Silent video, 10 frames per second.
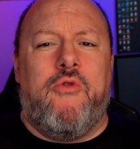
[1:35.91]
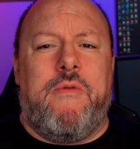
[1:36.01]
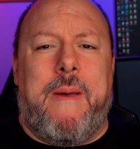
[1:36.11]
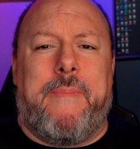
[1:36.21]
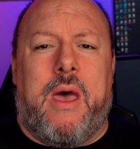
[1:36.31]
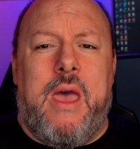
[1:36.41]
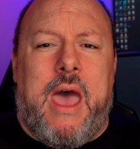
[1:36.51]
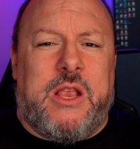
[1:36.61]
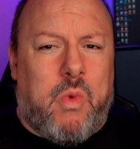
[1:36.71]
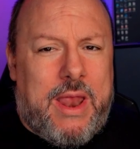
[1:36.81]
Remember,
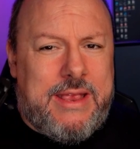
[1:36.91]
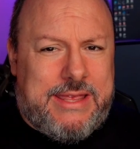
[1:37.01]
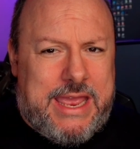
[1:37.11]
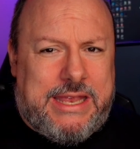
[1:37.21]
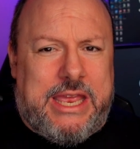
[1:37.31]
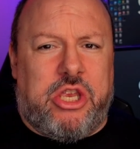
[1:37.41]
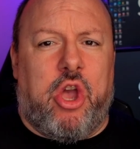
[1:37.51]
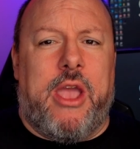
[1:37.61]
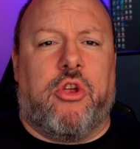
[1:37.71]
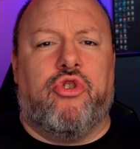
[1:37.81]
as well as the
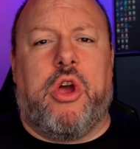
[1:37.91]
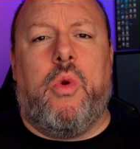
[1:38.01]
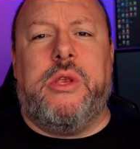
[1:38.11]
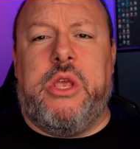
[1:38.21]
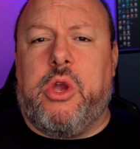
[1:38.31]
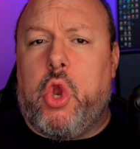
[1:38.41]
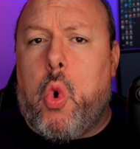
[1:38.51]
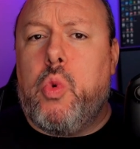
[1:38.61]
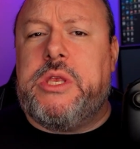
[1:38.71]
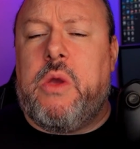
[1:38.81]
DJI controllers, you can
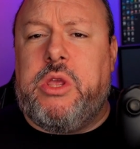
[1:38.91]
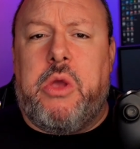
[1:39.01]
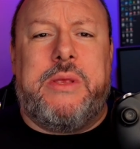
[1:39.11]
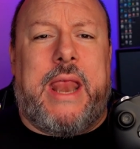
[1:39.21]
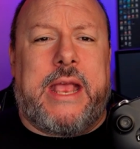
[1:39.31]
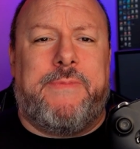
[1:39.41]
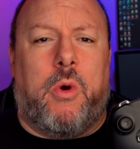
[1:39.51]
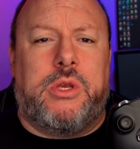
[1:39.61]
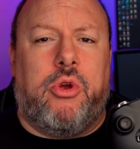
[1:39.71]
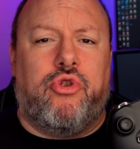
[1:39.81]
also use an
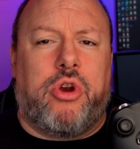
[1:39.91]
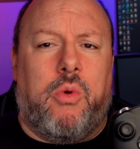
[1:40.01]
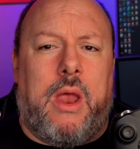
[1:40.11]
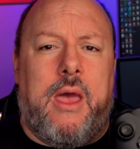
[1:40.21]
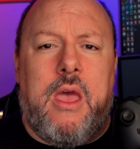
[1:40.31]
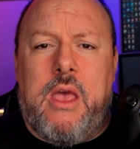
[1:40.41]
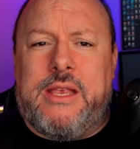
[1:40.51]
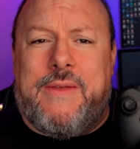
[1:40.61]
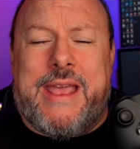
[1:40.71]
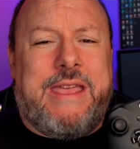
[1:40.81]
Xbox controller,
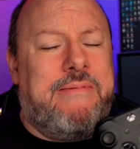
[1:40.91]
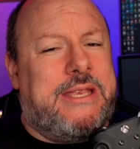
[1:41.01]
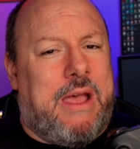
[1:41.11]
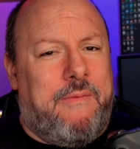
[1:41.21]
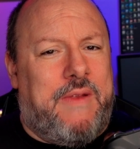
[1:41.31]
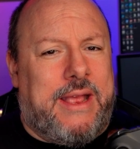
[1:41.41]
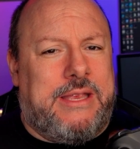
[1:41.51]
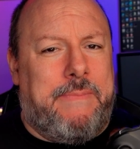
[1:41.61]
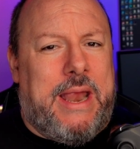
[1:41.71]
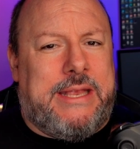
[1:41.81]
so that gives some
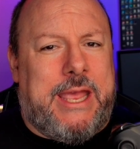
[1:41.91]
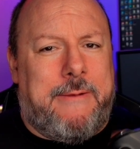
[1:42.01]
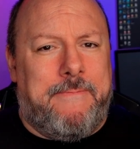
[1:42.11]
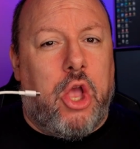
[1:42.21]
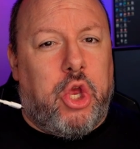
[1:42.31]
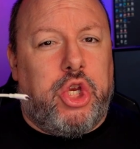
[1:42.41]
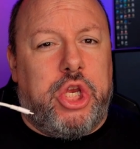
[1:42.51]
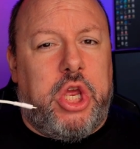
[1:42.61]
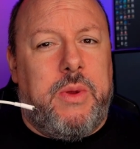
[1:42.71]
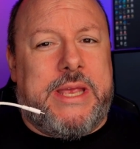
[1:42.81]
flexibility. You
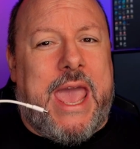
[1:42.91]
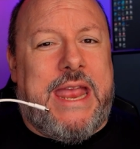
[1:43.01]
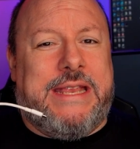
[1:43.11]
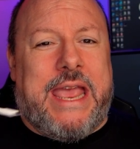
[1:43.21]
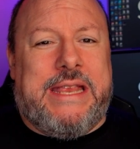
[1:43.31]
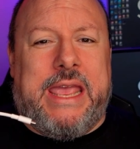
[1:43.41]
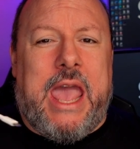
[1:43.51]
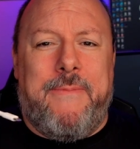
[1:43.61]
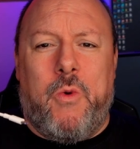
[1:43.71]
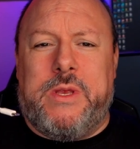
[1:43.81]
should use a data
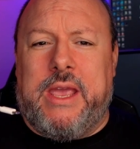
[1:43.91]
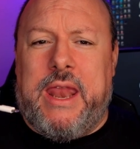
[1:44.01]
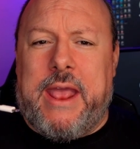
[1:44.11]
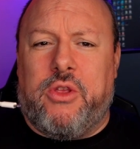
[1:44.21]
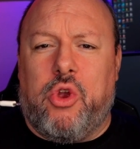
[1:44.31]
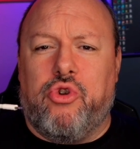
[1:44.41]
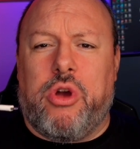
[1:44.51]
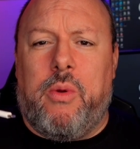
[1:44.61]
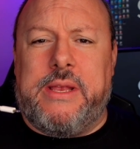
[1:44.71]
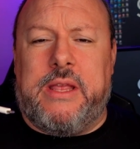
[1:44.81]
cable to connect the
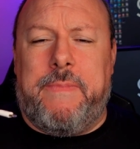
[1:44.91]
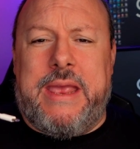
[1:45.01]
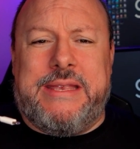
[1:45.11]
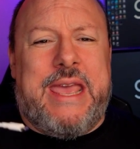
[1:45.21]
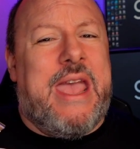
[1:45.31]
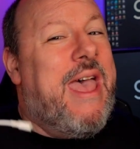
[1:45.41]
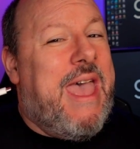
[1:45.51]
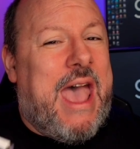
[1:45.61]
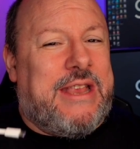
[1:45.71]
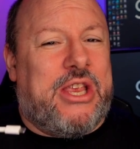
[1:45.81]
controller to the PC,
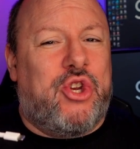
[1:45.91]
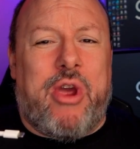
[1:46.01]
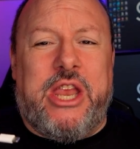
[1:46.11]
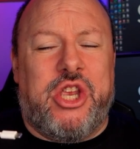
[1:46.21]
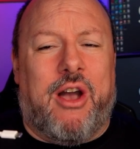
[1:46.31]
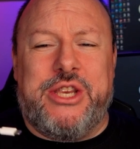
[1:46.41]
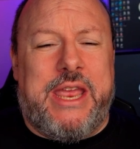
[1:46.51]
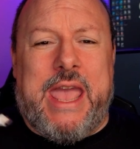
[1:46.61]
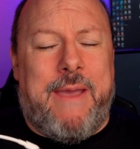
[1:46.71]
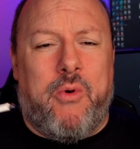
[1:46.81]
as a straight
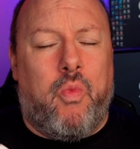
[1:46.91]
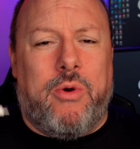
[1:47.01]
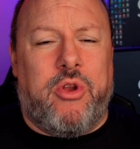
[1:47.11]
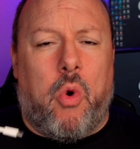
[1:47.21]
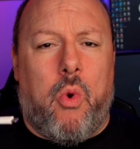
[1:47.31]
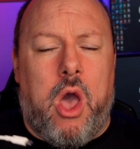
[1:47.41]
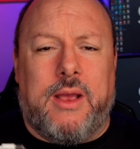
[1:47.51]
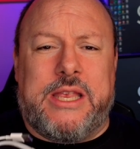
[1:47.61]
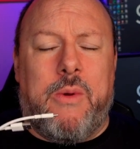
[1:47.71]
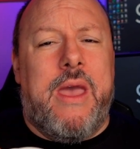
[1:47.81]
charging cable will not
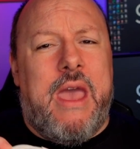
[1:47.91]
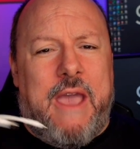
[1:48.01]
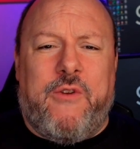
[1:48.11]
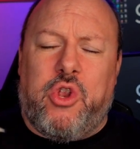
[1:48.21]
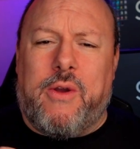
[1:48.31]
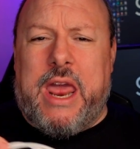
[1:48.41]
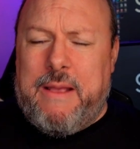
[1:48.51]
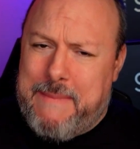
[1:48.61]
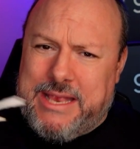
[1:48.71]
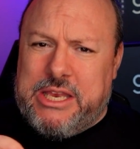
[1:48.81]
work. So if you're not
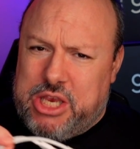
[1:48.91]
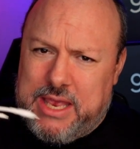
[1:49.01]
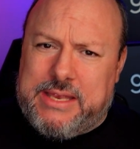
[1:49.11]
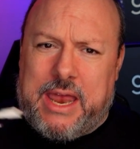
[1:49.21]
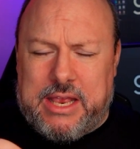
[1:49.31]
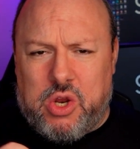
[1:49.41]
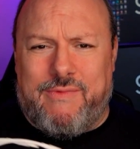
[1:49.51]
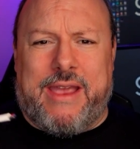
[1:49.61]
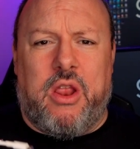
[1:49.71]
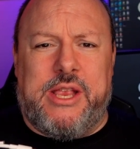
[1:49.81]
getting messages and it's not
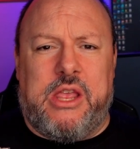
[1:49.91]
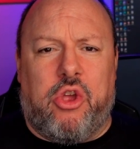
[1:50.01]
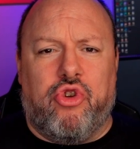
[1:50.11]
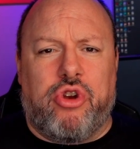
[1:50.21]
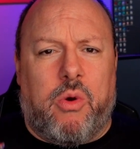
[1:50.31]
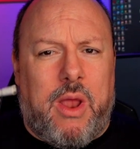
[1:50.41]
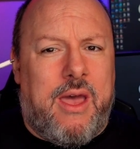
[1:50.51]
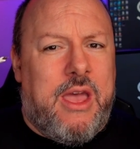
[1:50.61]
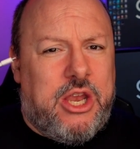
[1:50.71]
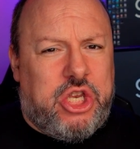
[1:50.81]
recognizing the controller,
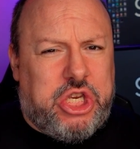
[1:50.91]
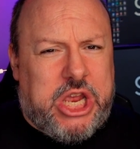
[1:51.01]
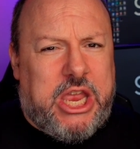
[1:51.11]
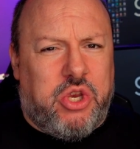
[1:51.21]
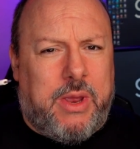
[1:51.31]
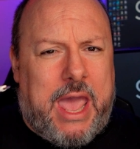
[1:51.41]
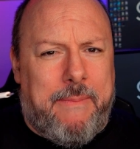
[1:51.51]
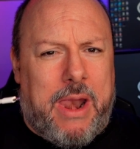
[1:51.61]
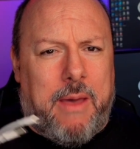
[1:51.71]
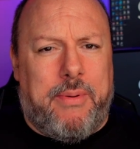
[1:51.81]
change your
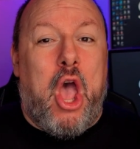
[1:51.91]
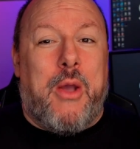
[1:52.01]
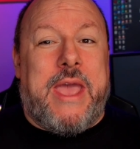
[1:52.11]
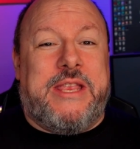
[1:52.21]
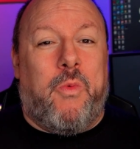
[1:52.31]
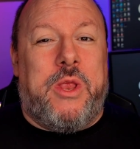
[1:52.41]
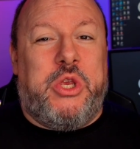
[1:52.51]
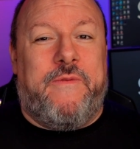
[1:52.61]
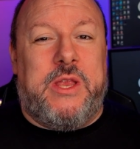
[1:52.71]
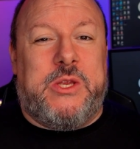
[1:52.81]
cable up. Okay, so
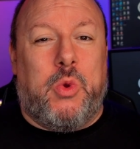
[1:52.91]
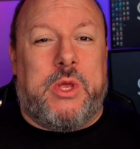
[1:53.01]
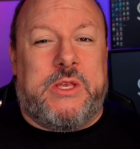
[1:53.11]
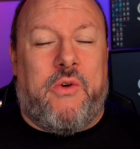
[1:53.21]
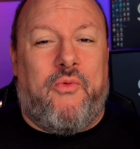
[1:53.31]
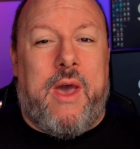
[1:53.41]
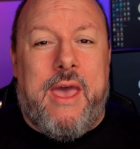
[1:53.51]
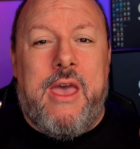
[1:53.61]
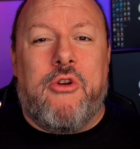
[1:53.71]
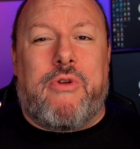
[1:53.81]
once you've installed the
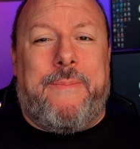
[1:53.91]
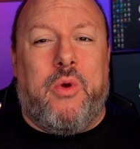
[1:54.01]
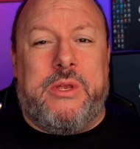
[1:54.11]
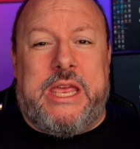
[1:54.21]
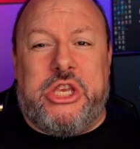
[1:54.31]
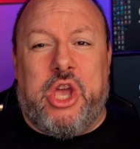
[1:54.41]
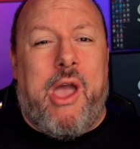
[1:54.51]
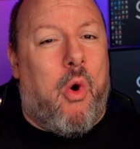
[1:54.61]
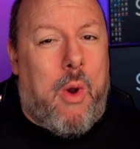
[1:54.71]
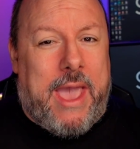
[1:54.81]
software, grab your
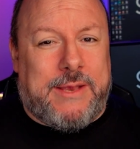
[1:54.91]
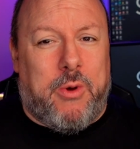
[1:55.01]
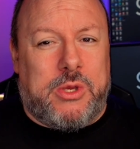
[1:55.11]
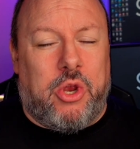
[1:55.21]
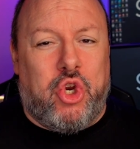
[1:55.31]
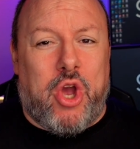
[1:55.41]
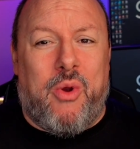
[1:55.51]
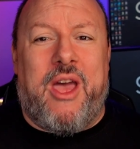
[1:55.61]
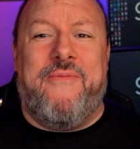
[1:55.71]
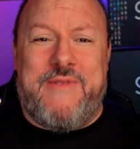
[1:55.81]
DJI or Xbox
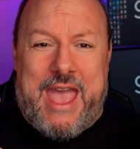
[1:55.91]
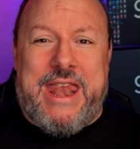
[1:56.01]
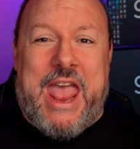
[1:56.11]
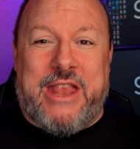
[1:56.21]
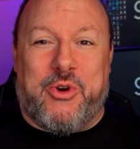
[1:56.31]
controller and head